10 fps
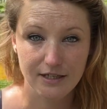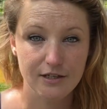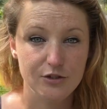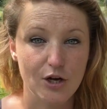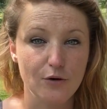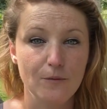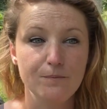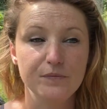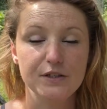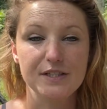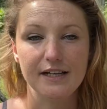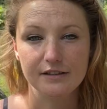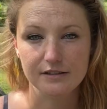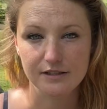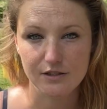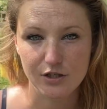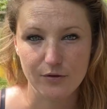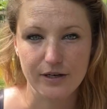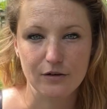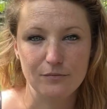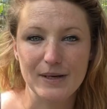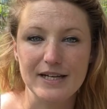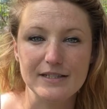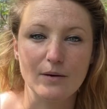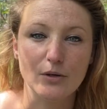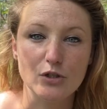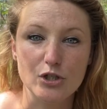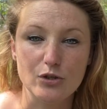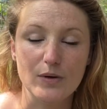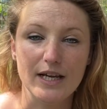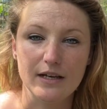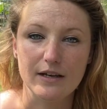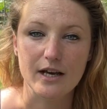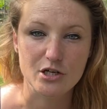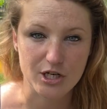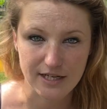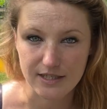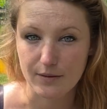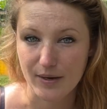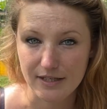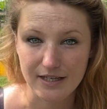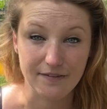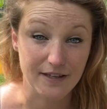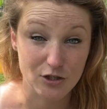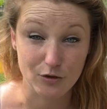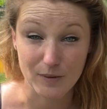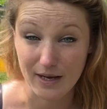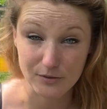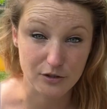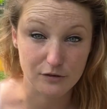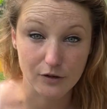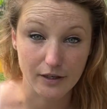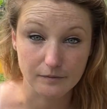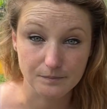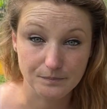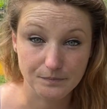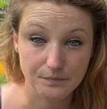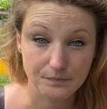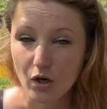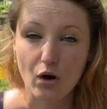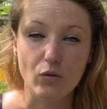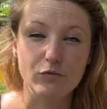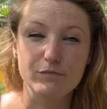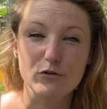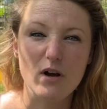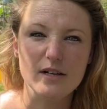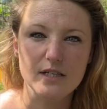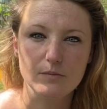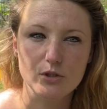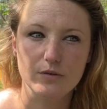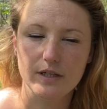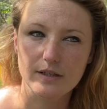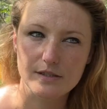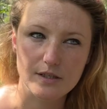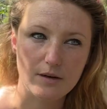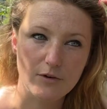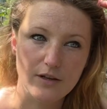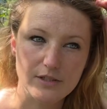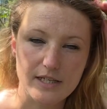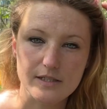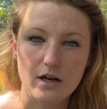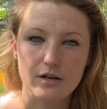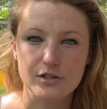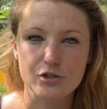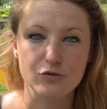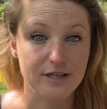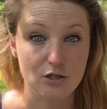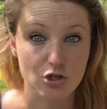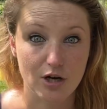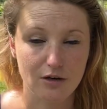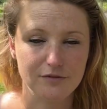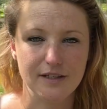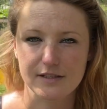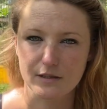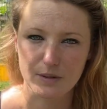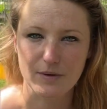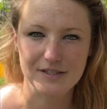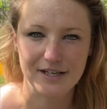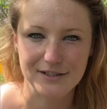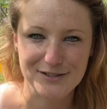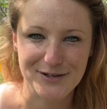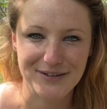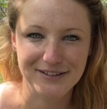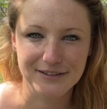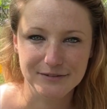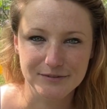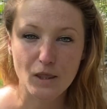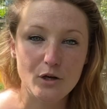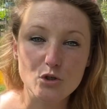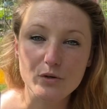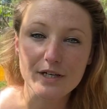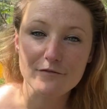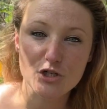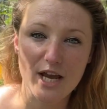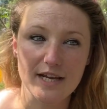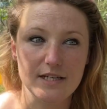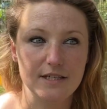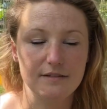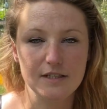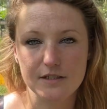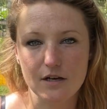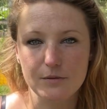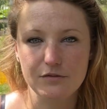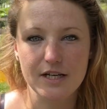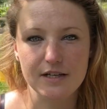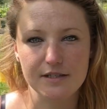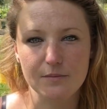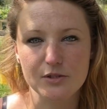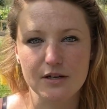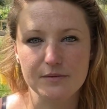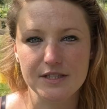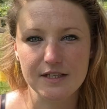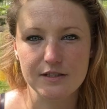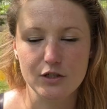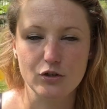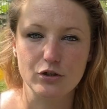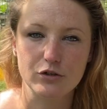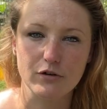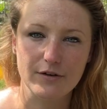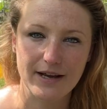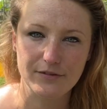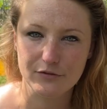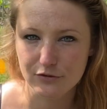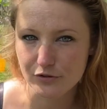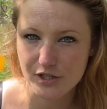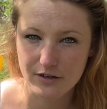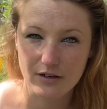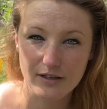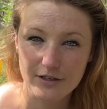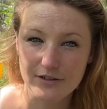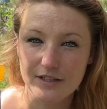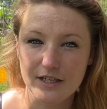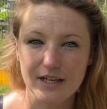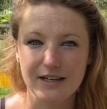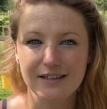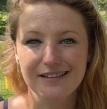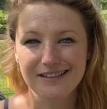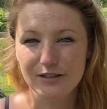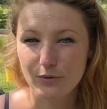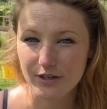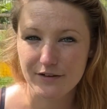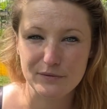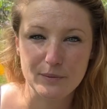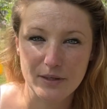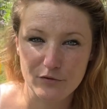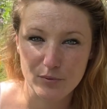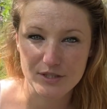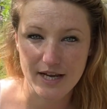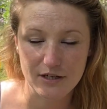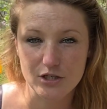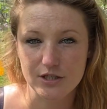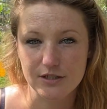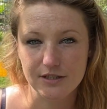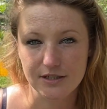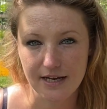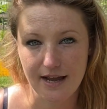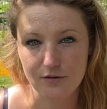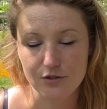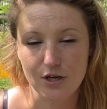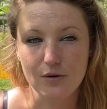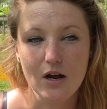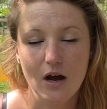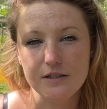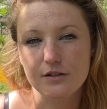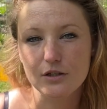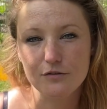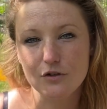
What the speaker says: So the second sowing of peas I'm going to do in a shadier bed, and they should be absolutely fine. Oh, the variety I'm doing this time around is Hurst Green Shaft. That's going to be my second sowing. And talking of shade, this time of year, sometimes things that you could have grown out in the full sun earlier in the year, you want to give them a bit of protection now. So I don't know if you